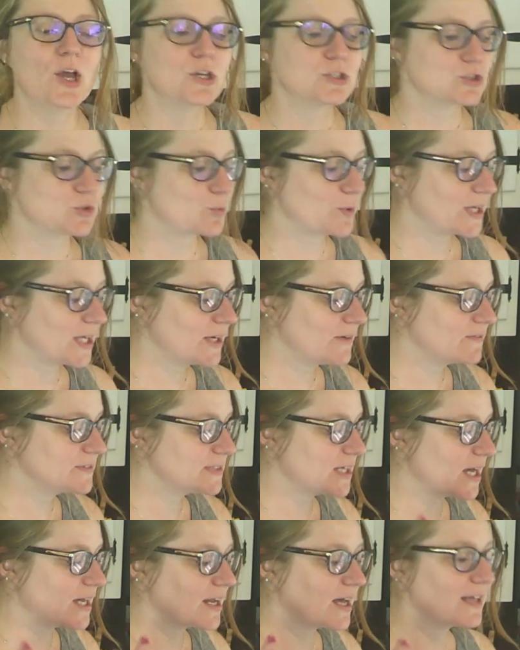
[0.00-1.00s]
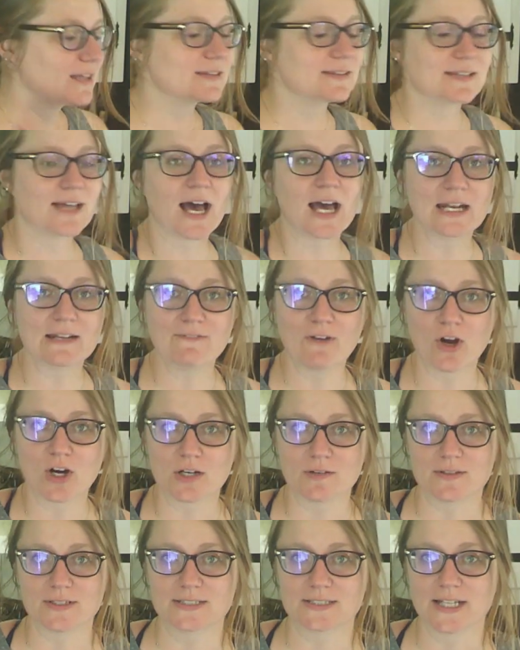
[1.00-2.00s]
So we have done a lot of
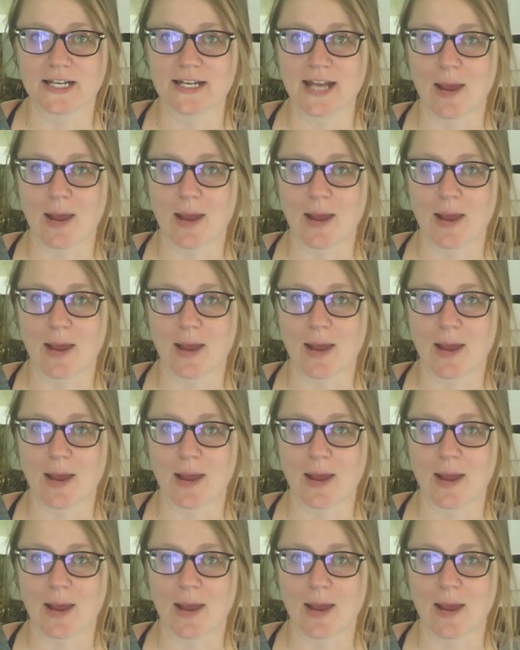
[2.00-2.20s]
harvesting,